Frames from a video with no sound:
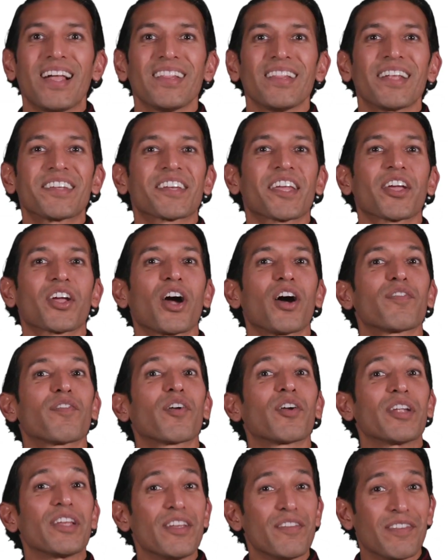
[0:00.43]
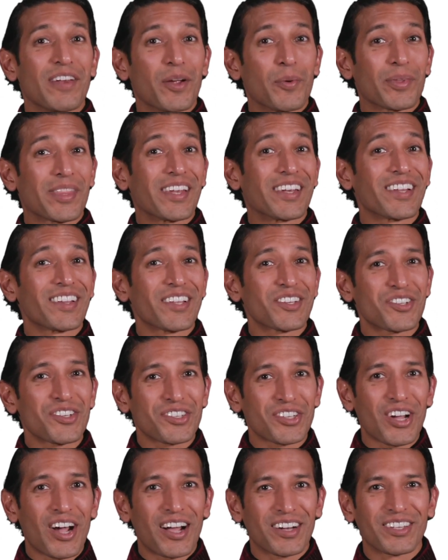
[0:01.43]
Let's kick off our evening with a
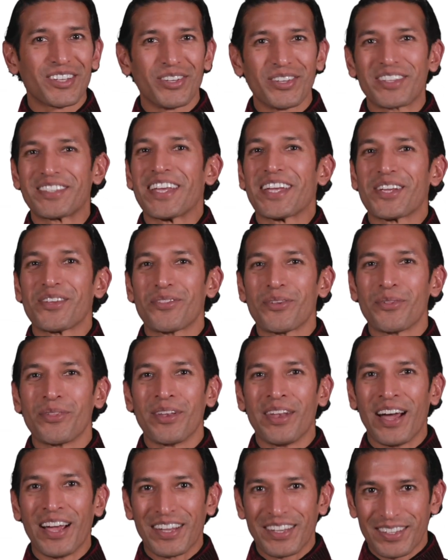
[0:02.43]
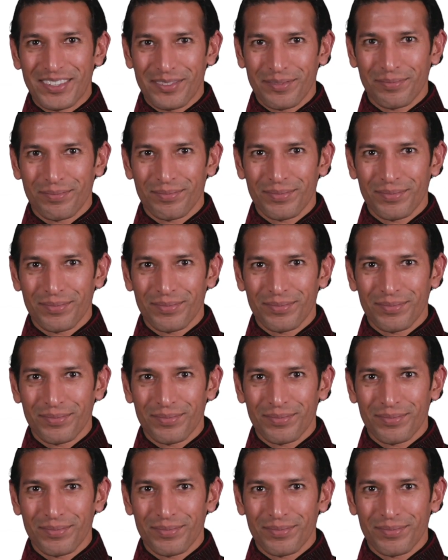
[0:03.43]
delicious cocktail to take you through the night.